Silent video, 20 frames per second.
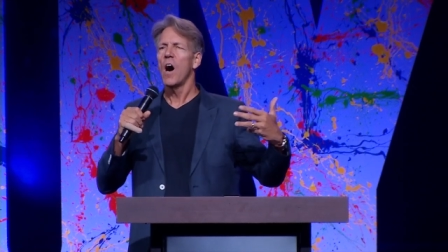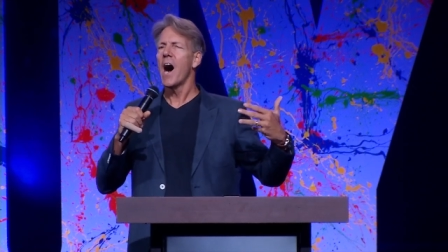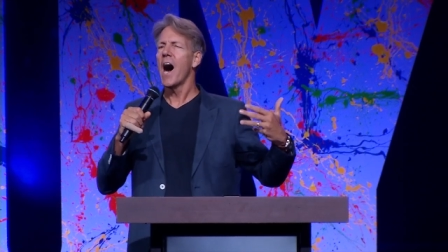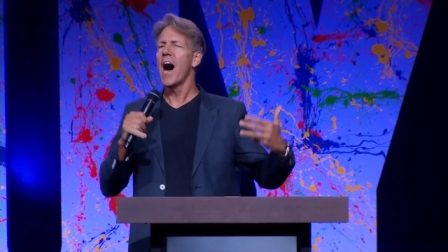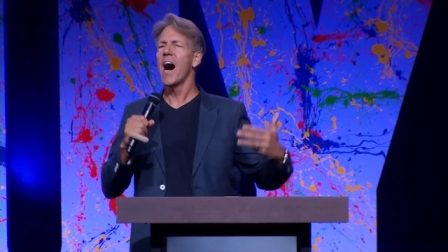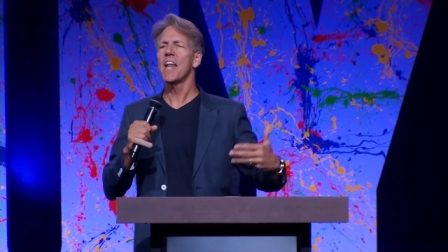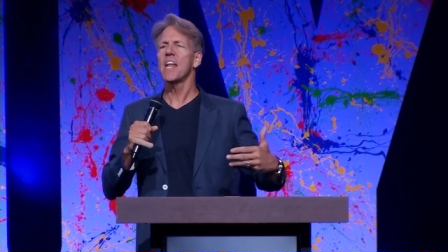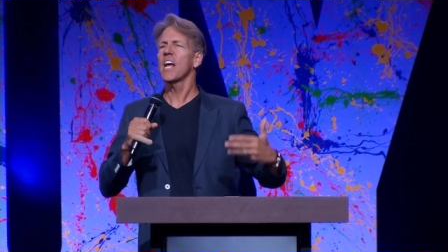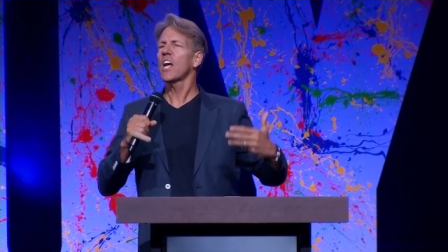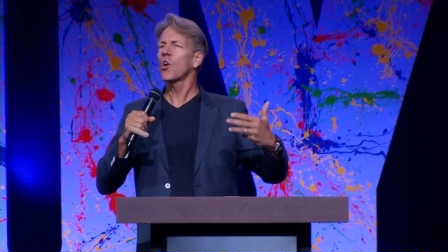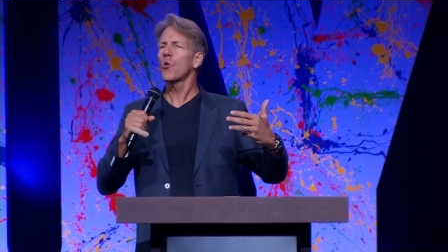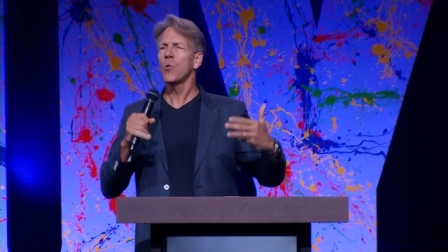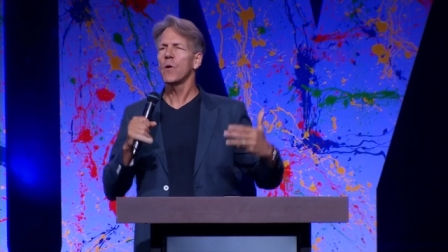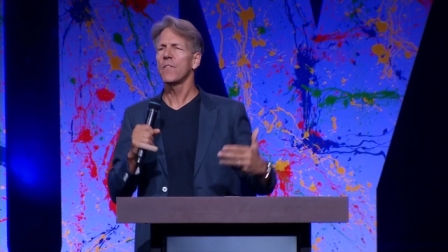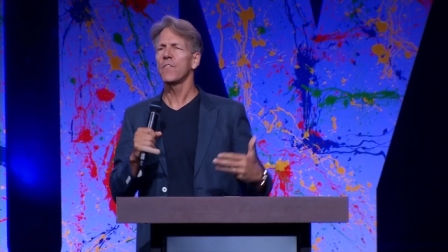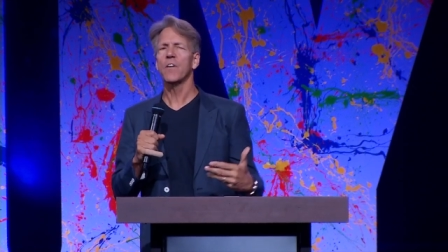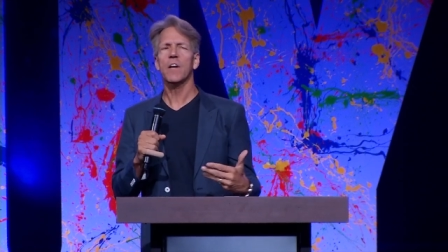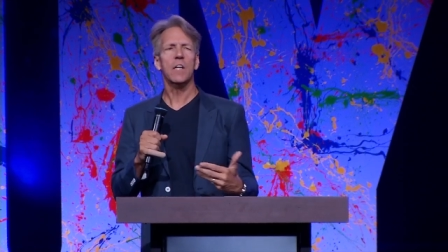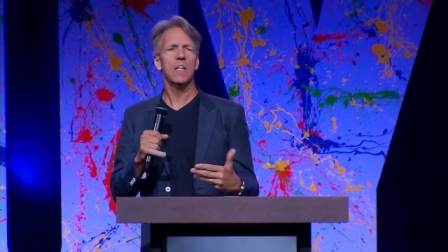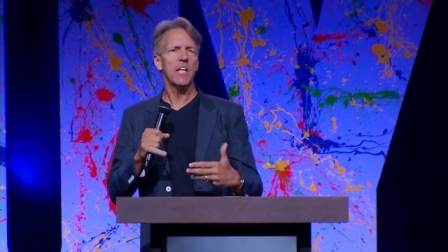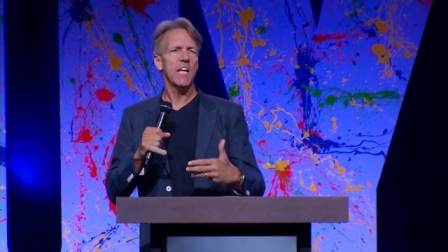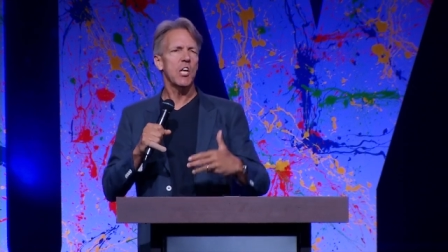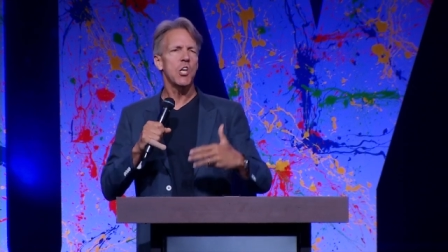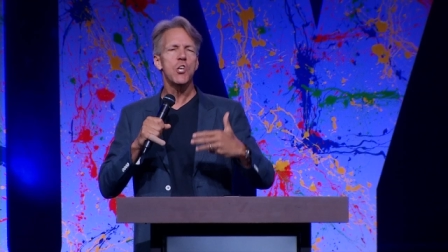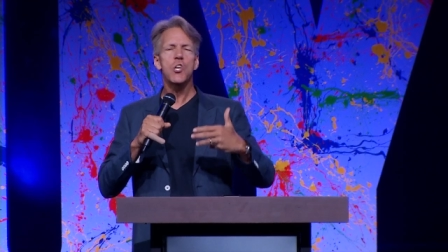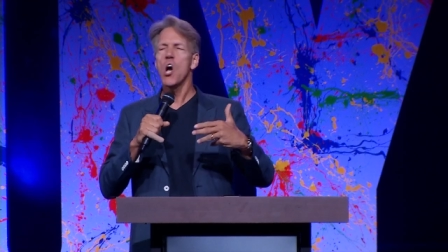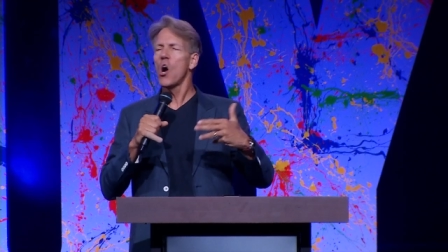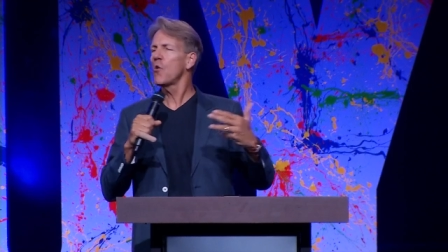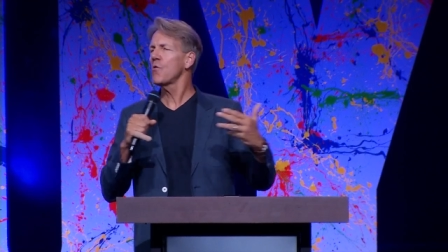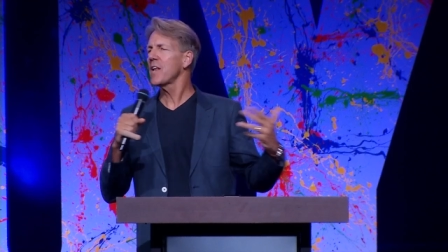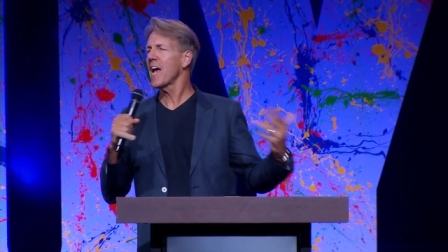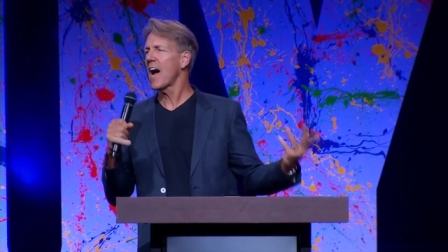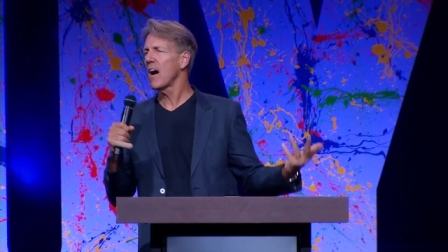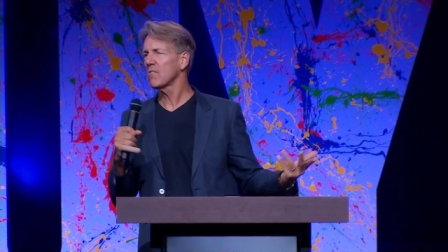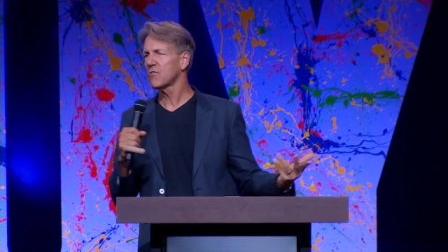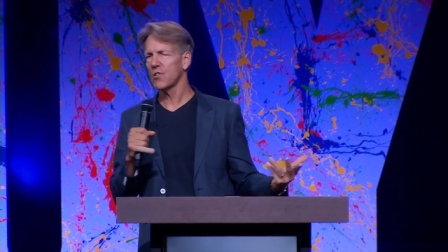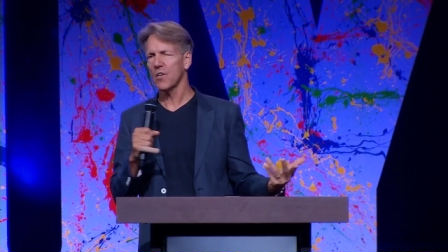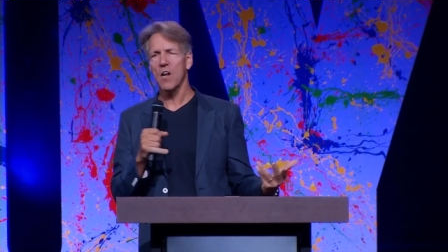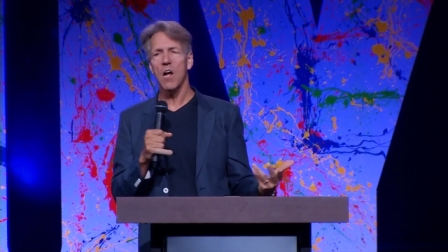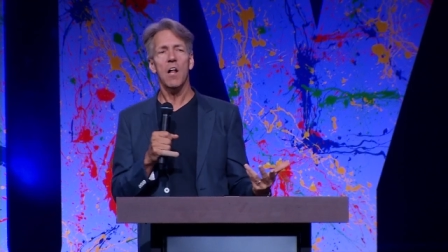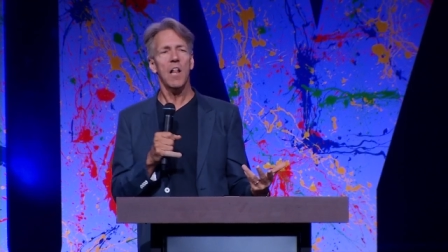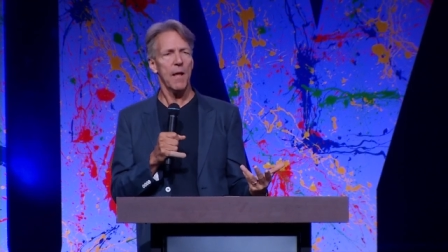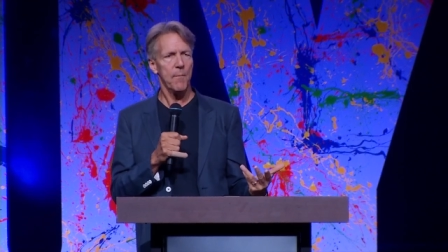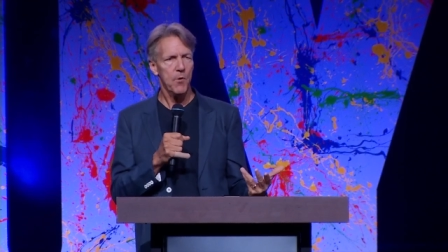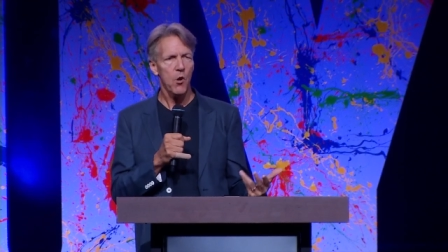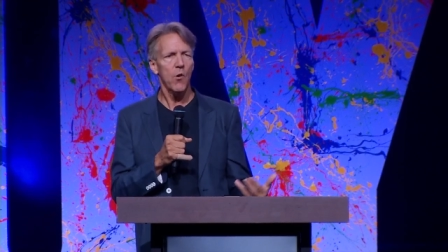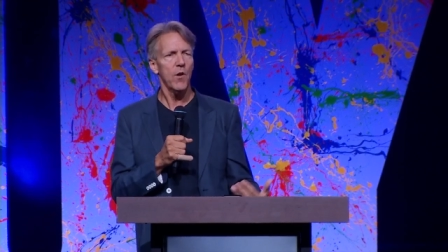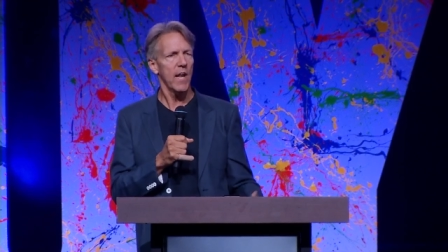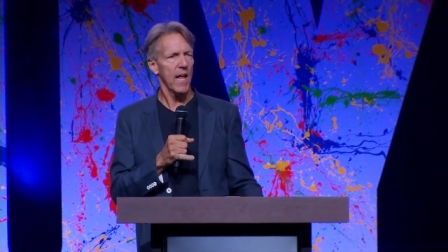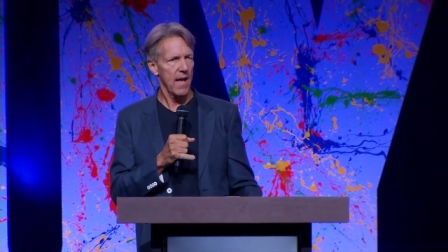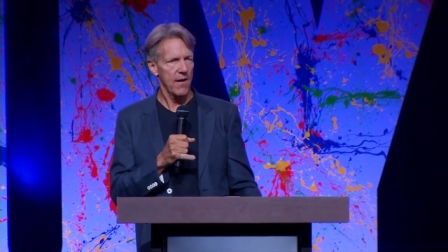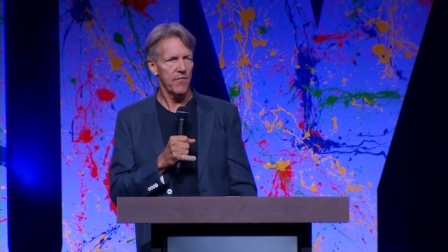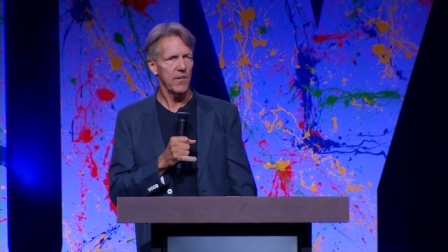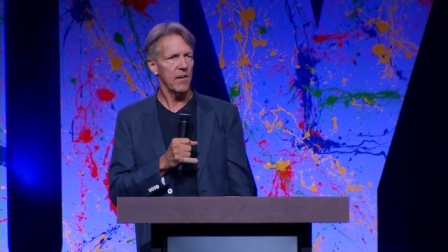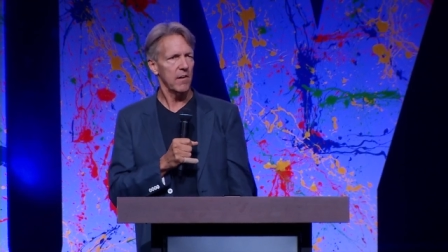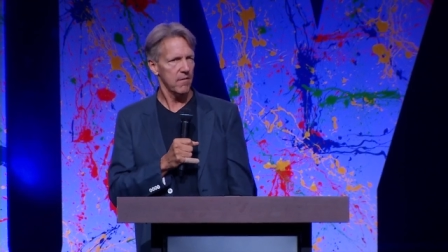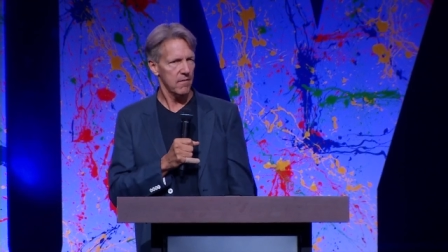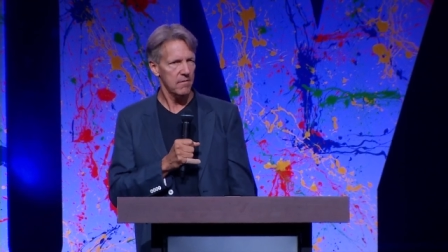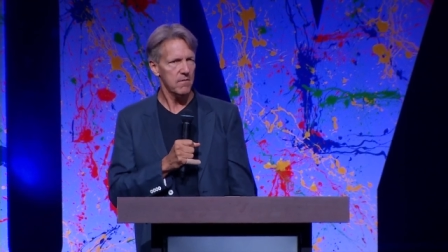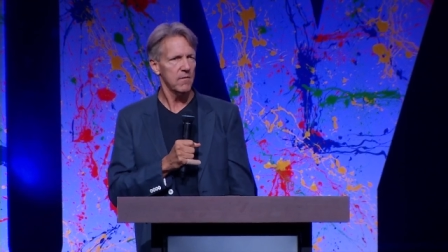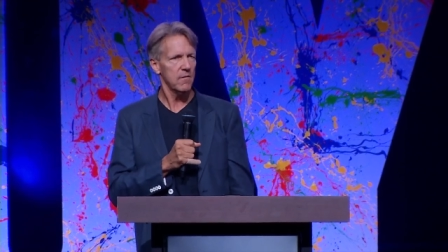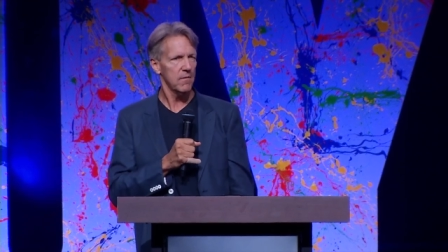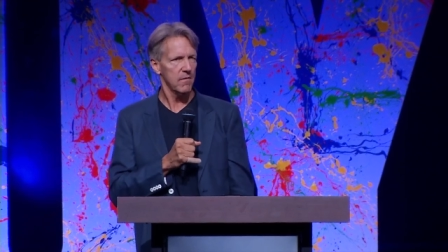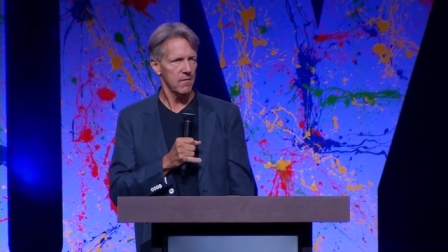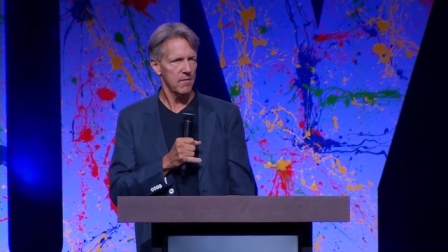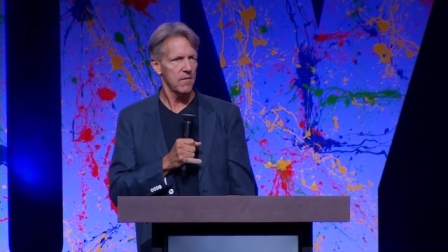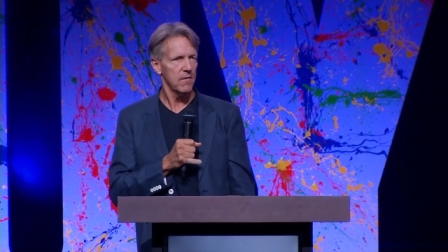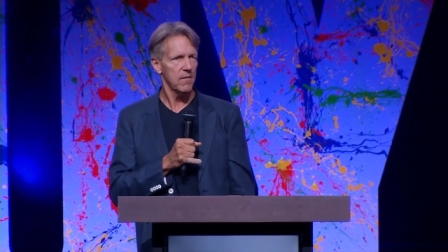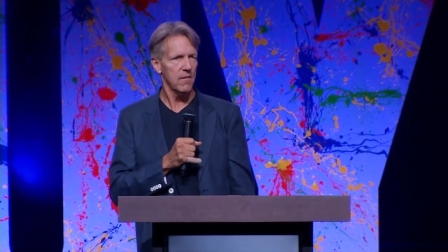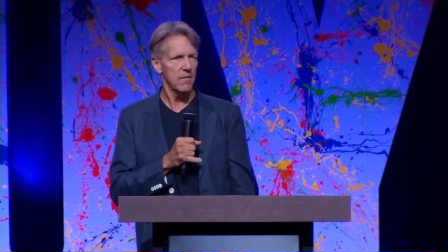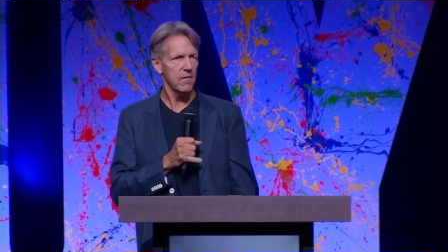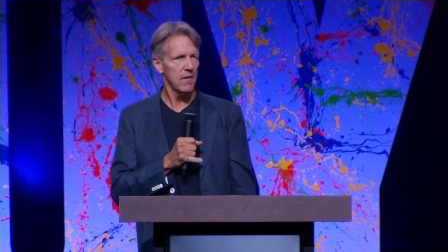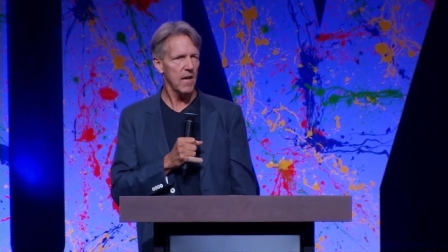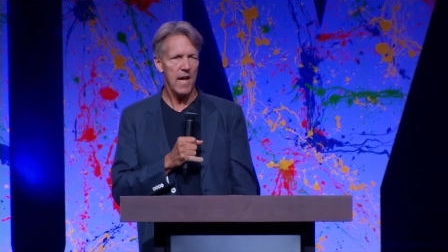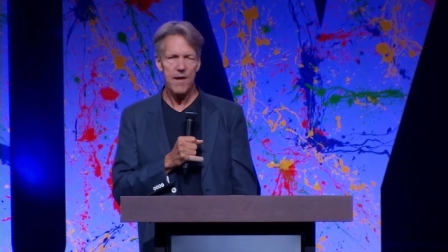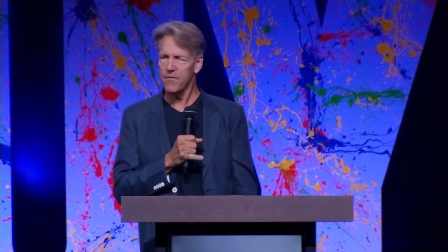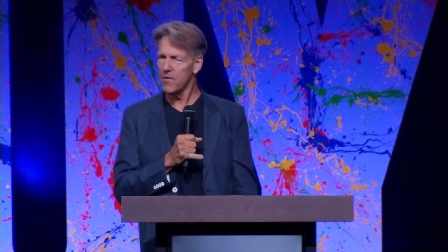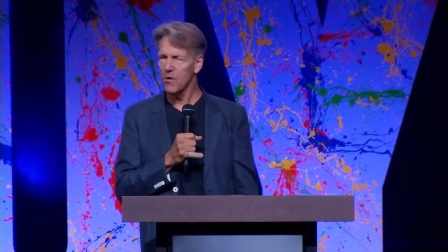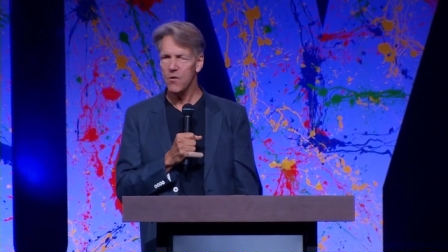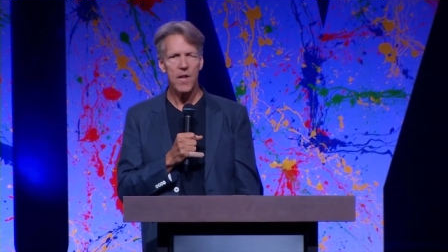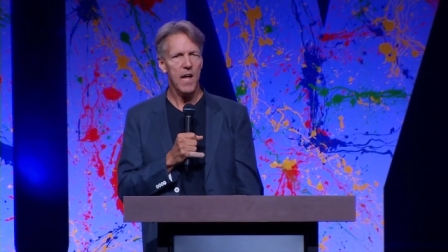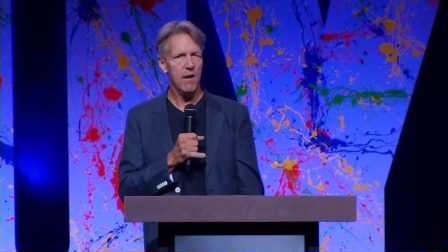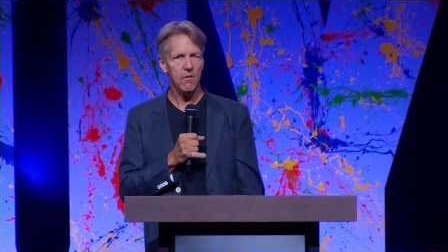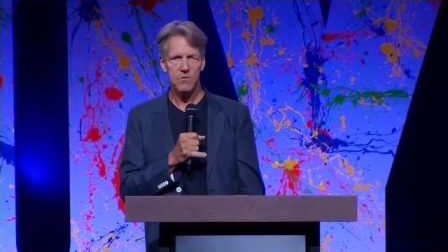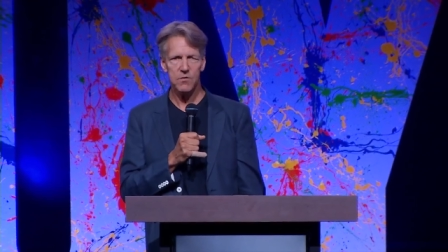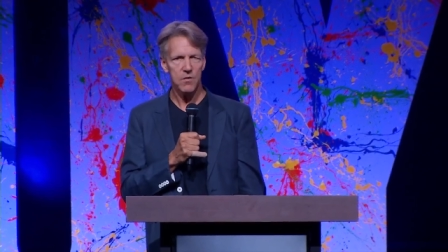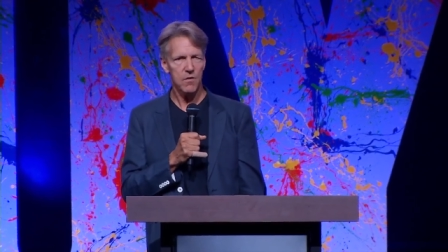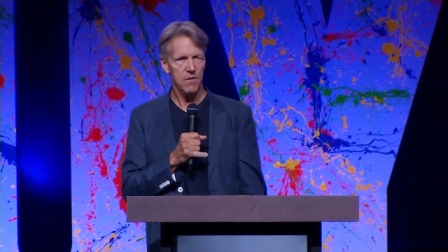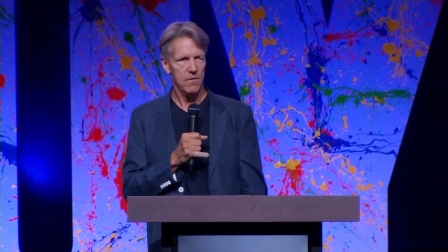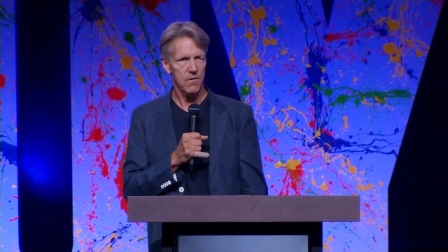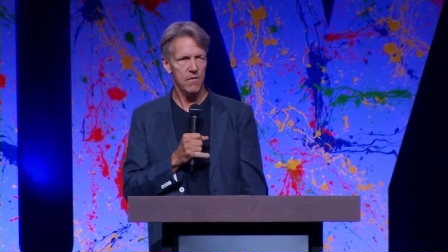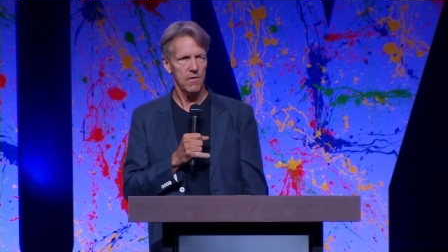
unequivocally, no doubts at all, I'm going to heaven. I have no doubts.